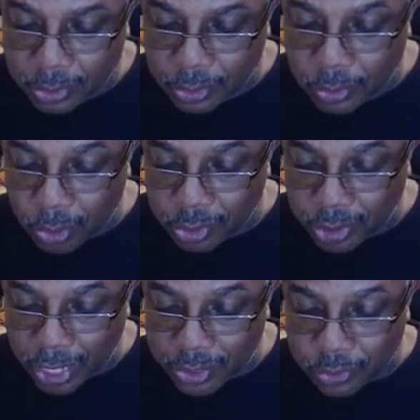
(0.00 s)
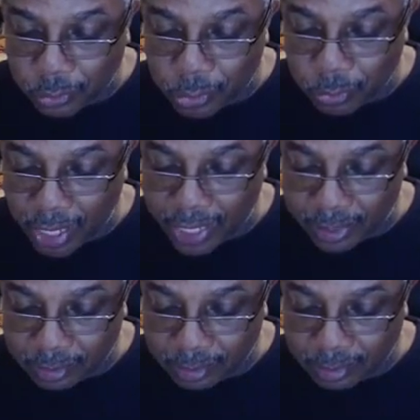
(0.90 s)
"You know you're kind of screwed, right?"
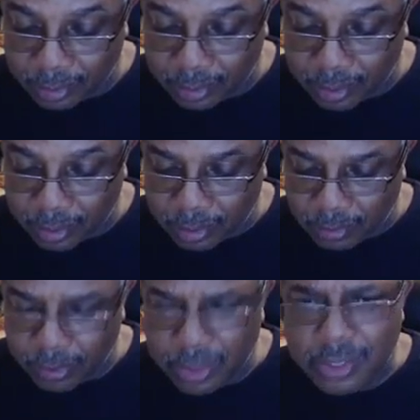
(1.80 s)
"What